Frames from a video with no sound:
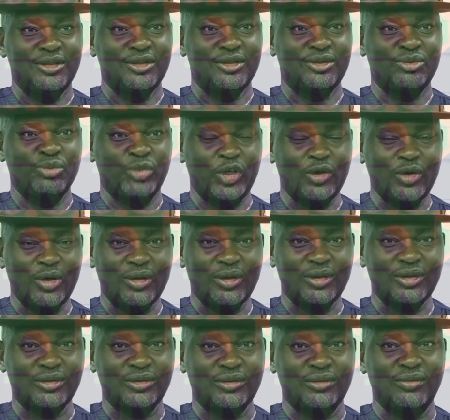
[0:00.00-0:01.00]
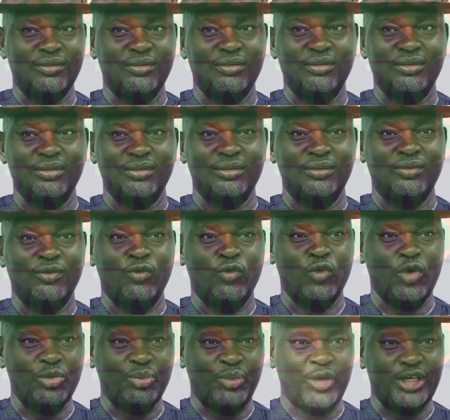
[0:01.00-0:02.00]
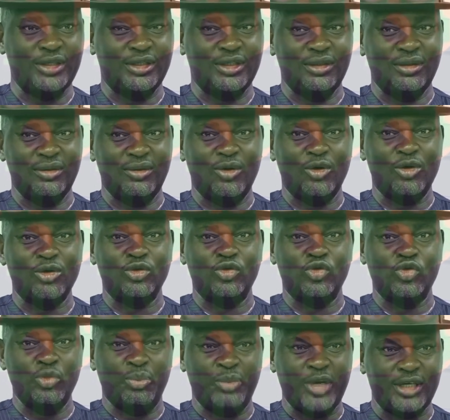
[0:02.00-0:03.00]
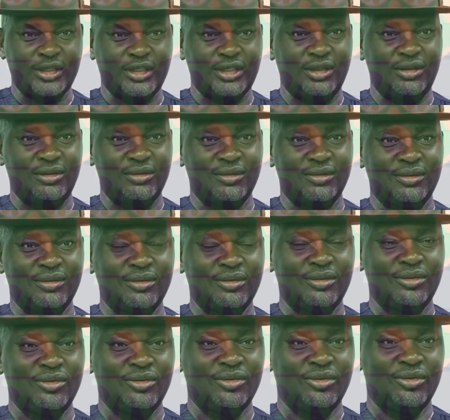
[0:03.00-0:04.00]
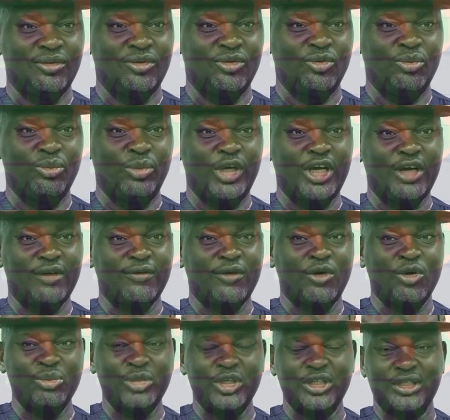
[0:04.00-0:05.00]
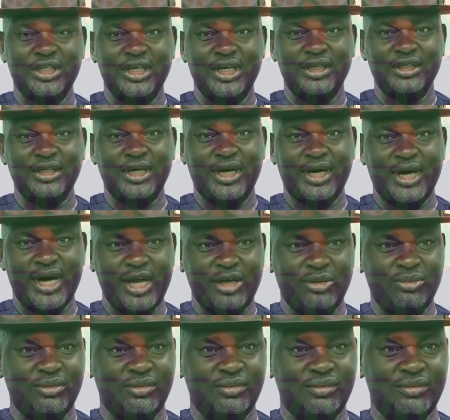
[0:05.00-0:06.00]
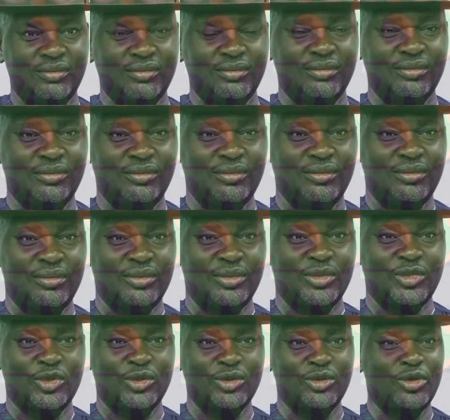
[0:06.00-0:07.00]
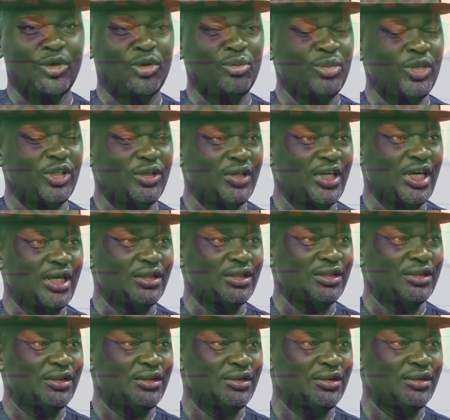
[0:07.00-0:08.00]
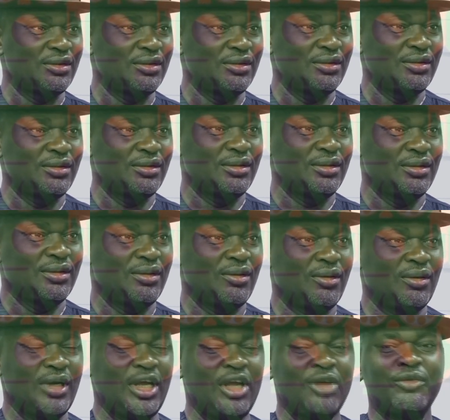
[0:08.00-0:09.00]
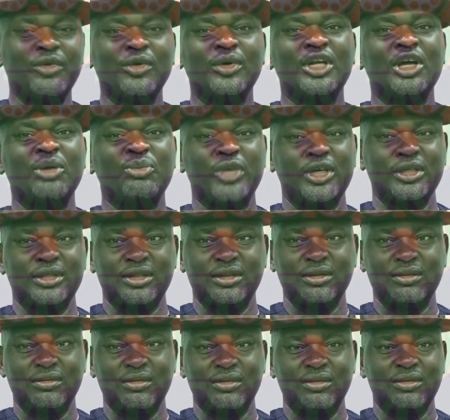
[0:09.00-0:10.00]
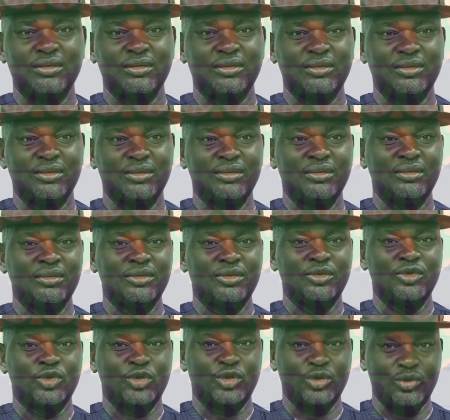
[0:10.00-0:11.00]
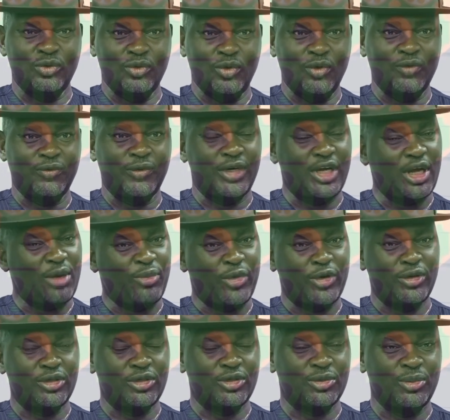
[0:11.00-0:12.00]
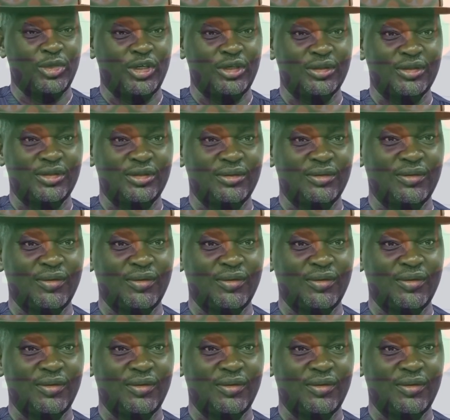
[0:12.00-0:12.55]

It's because one person or two persons may have committed crime should not mean that every other person should go for that punishment.